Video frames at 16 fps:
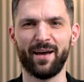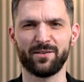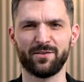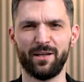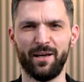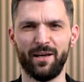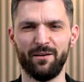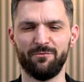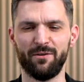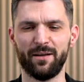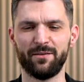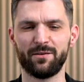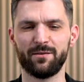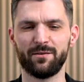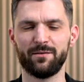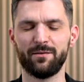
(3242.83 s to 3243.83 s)
Day
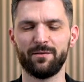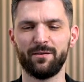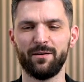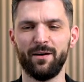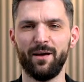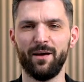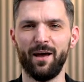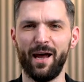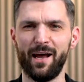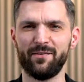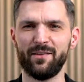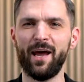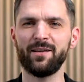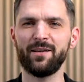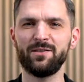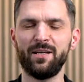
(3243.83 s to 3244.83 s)
event. At
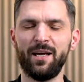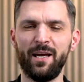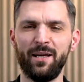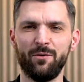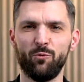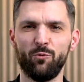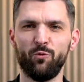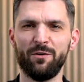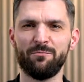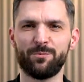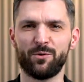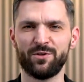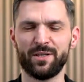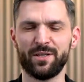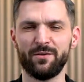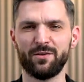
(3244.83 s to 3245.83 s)
X Day, we've
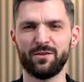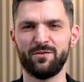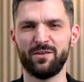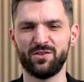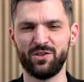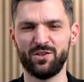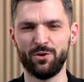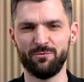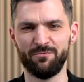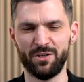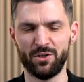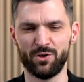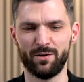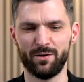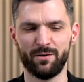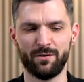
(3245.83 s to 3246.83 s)
presented this new vision.